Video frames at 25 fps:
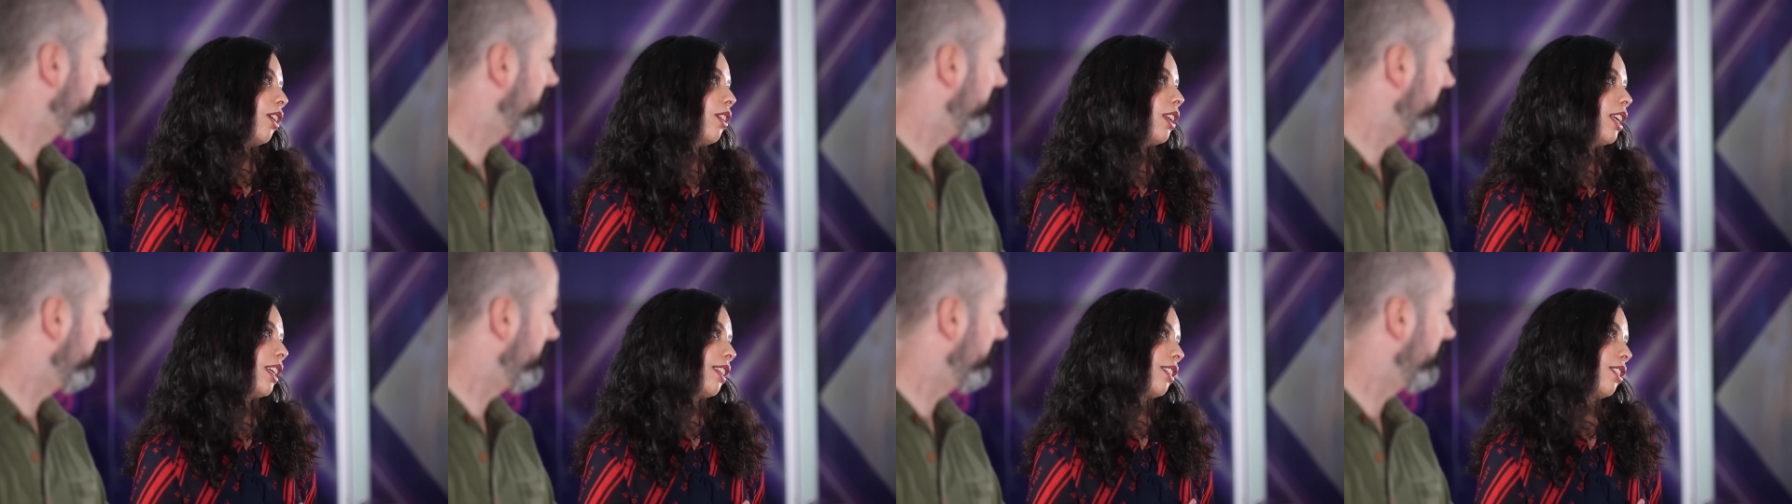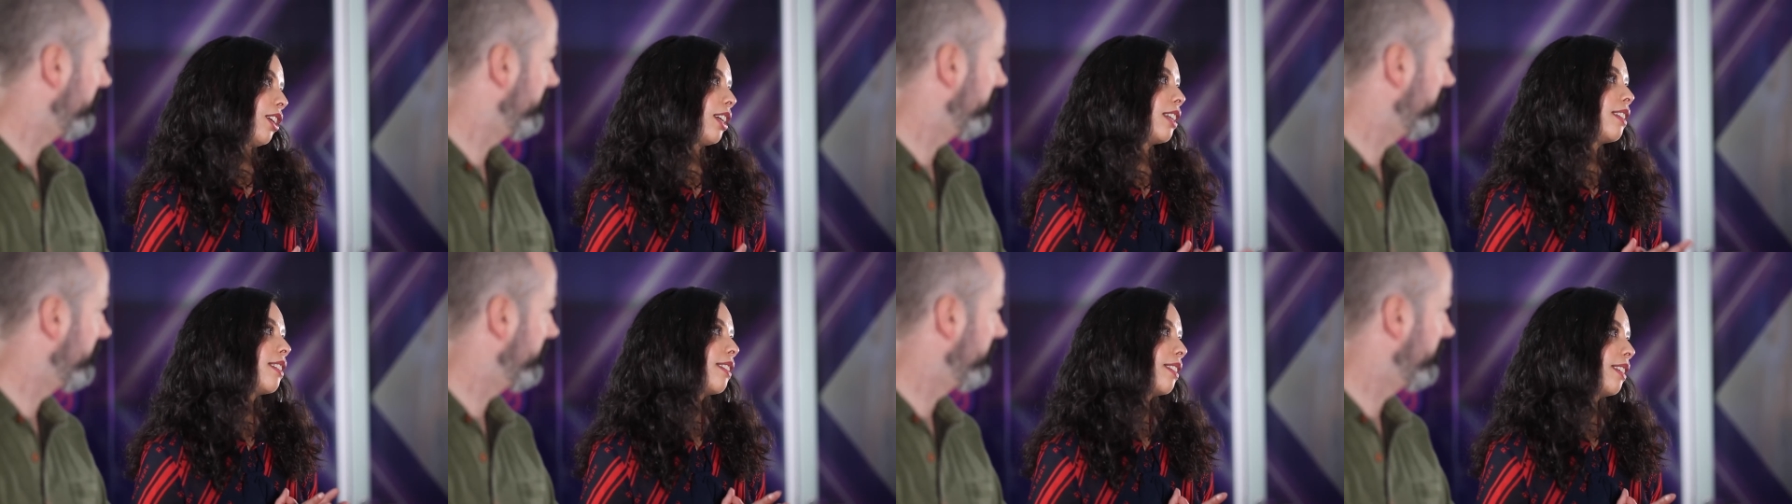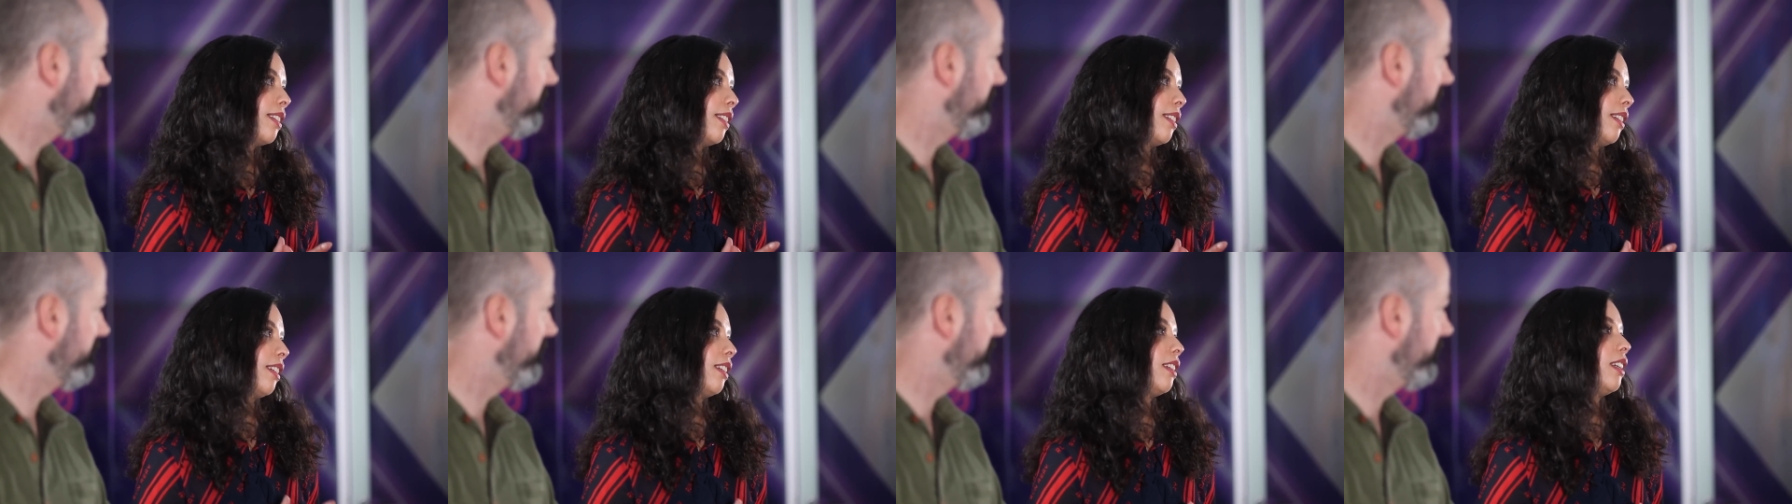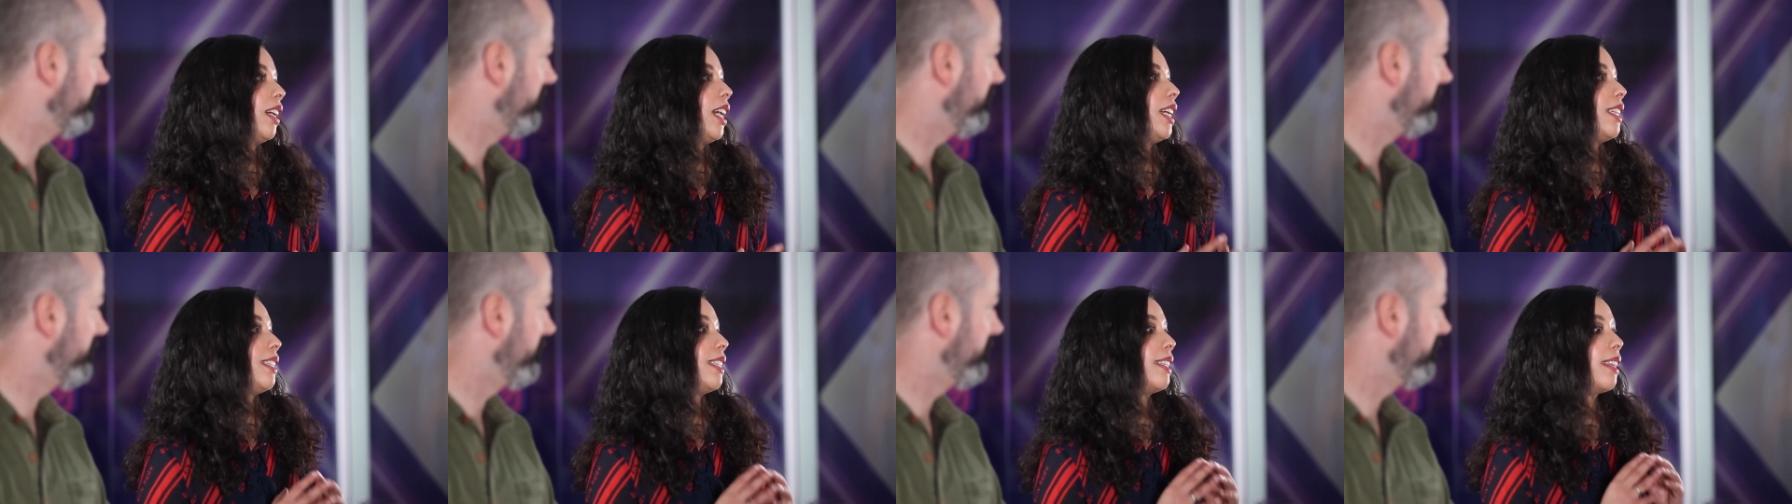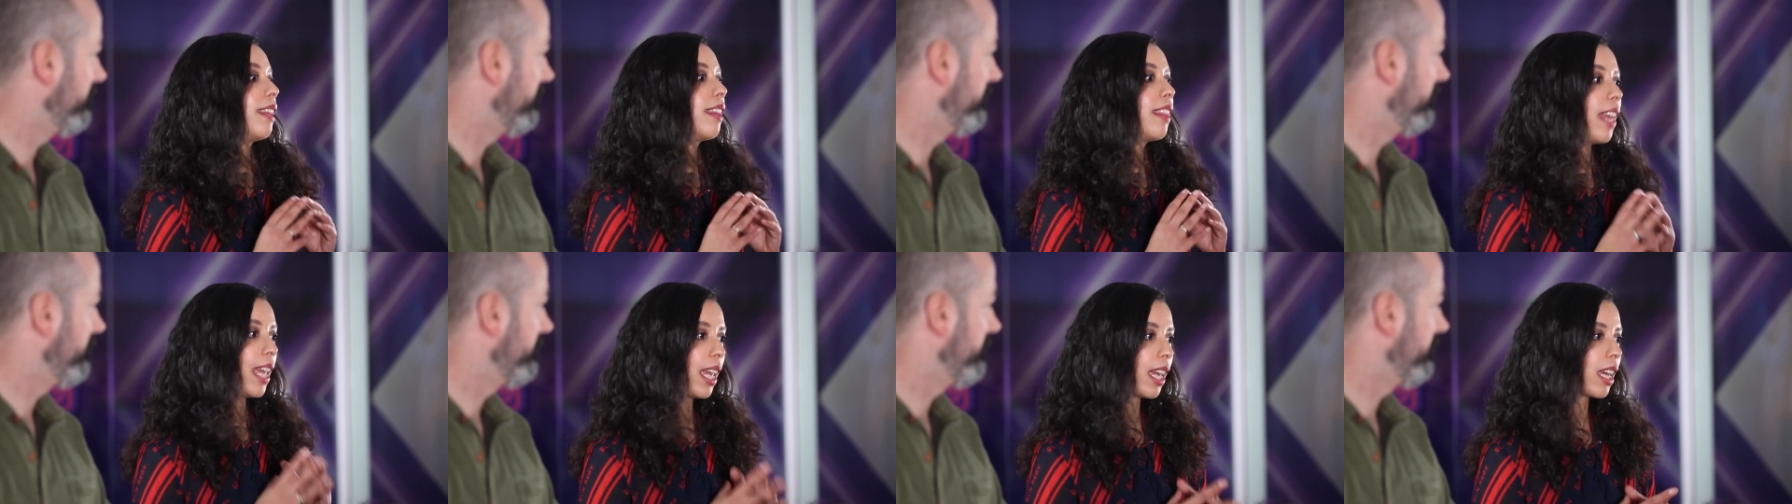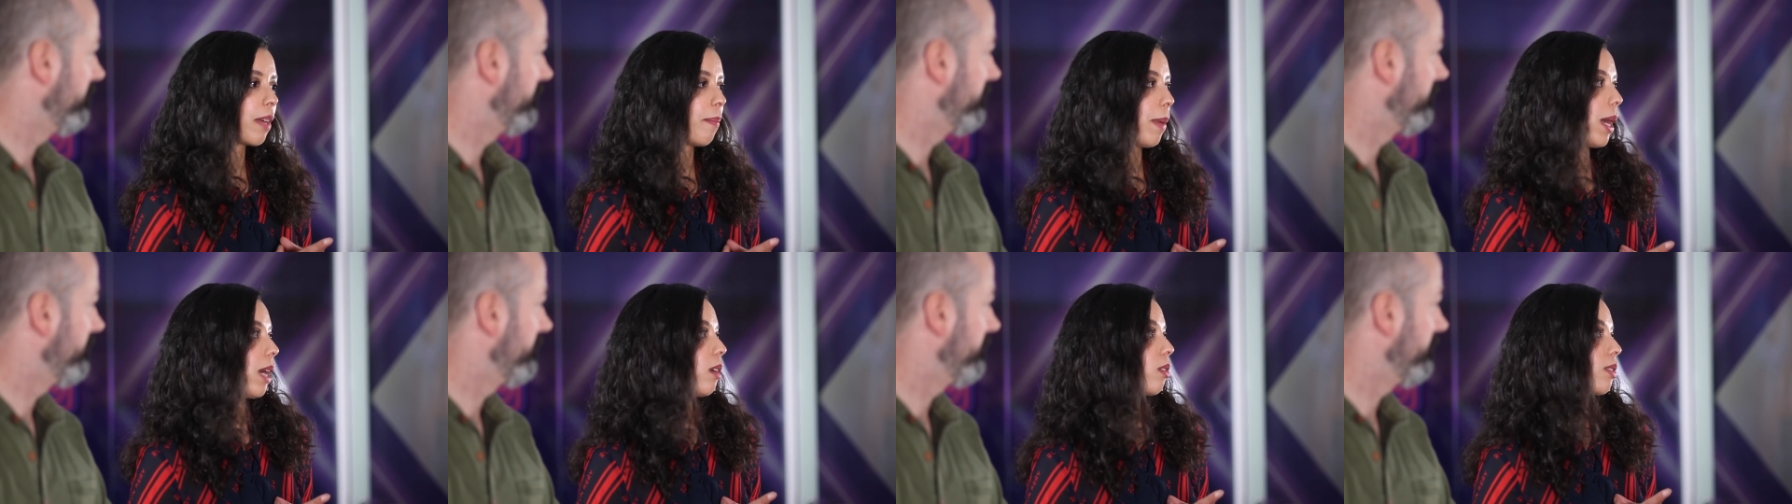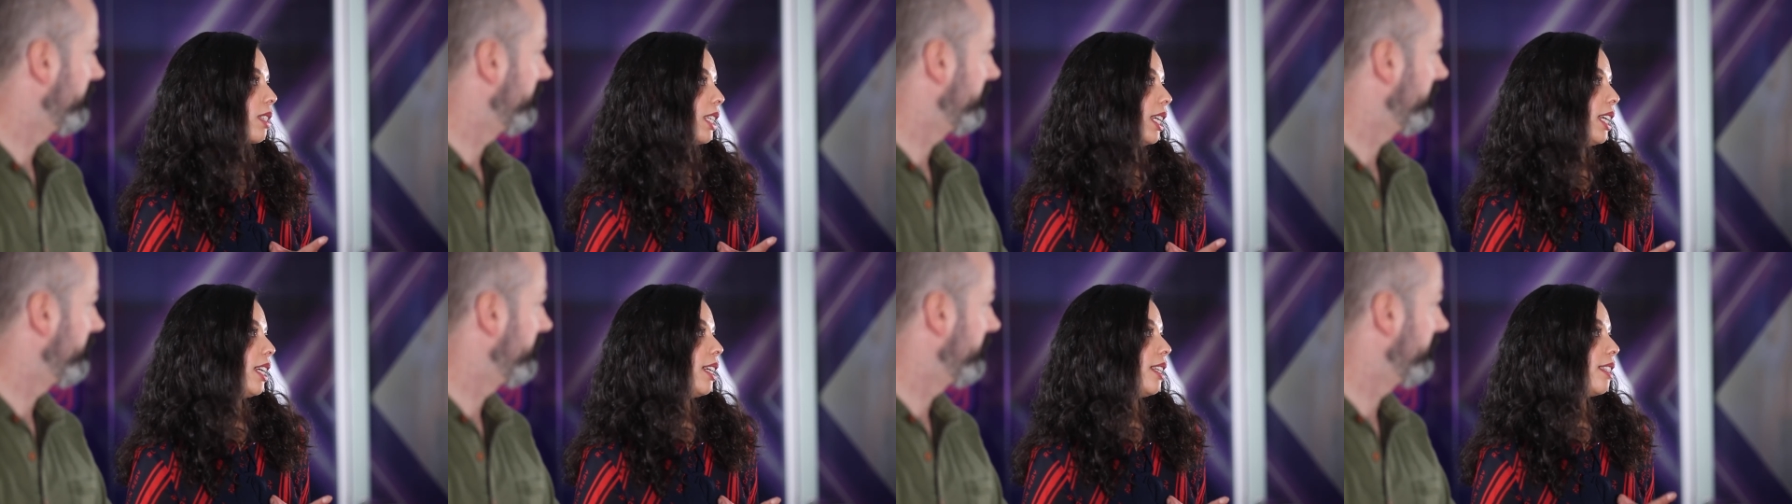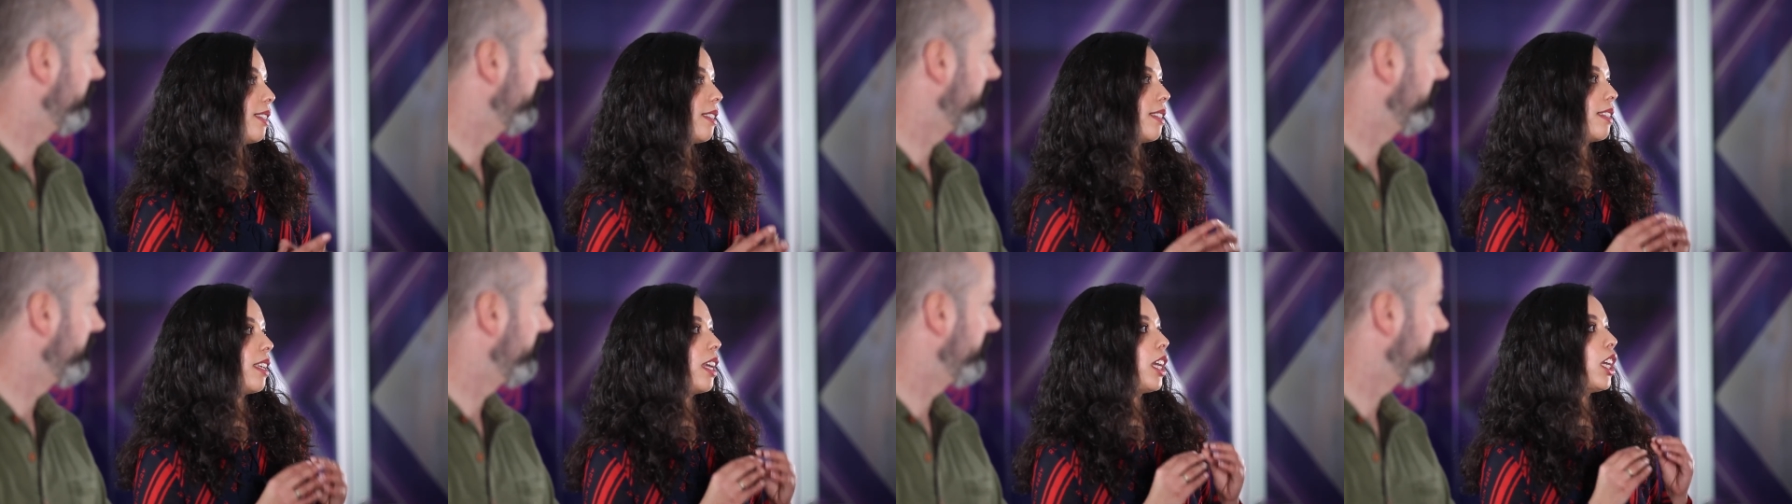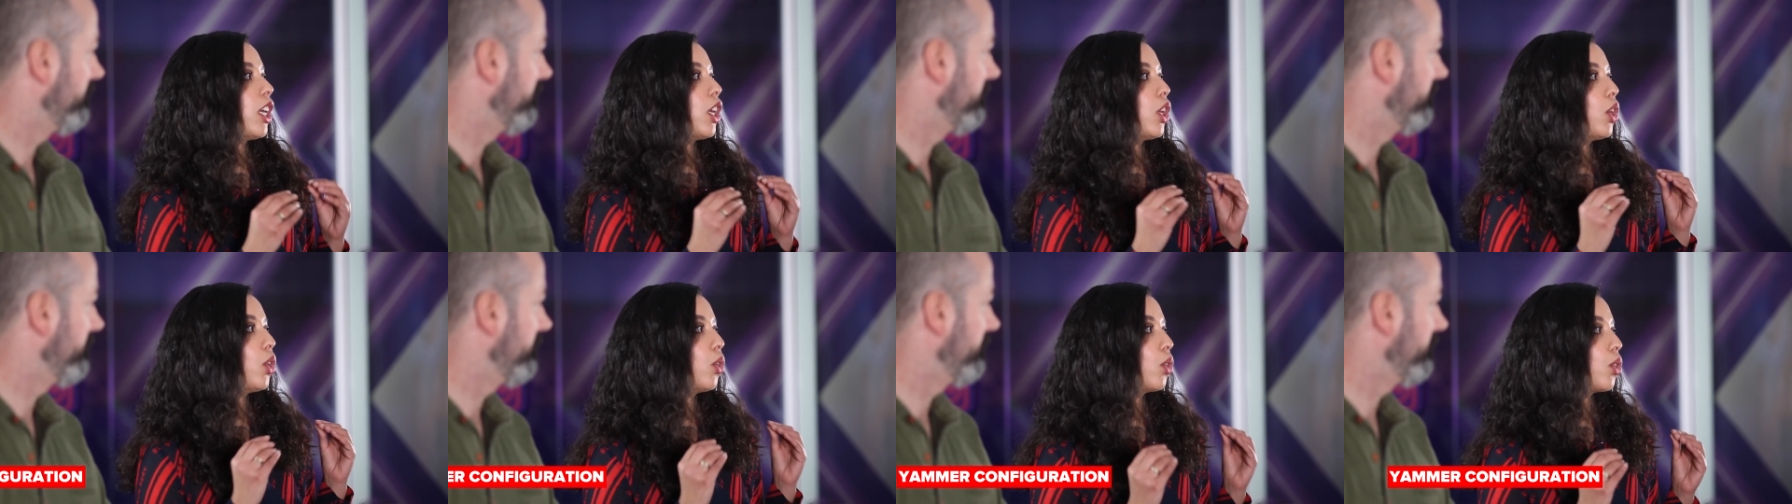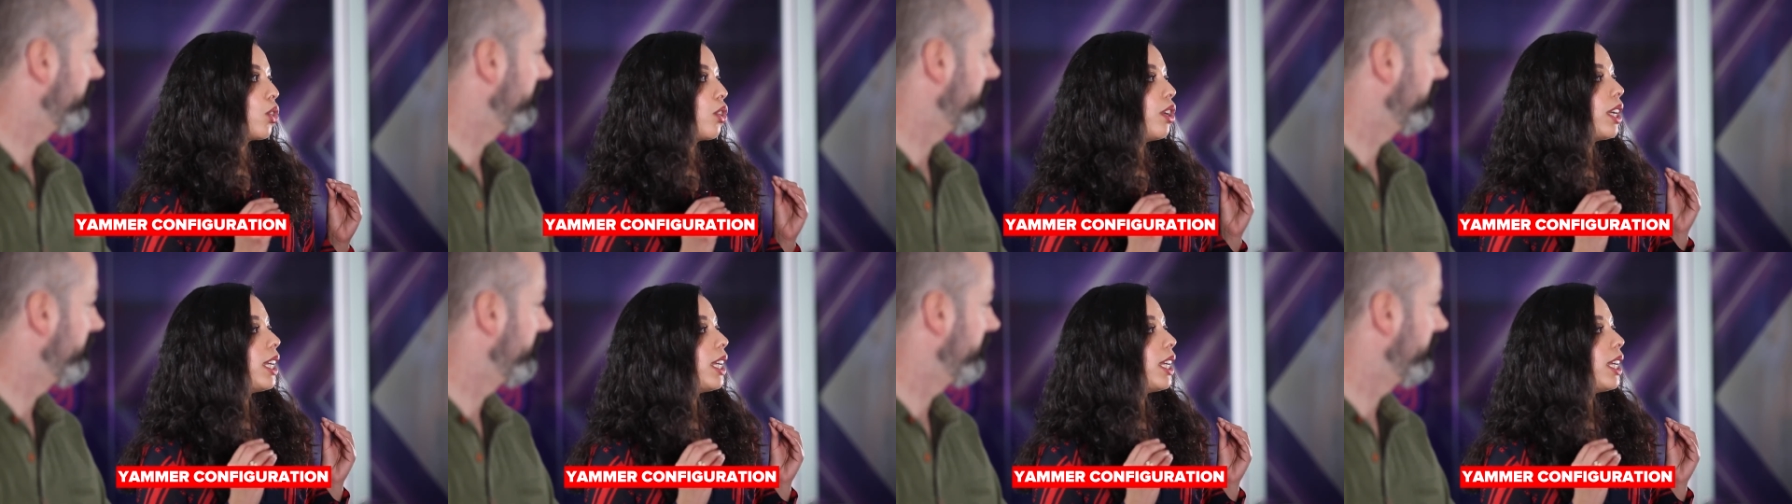you need to consider and think about is your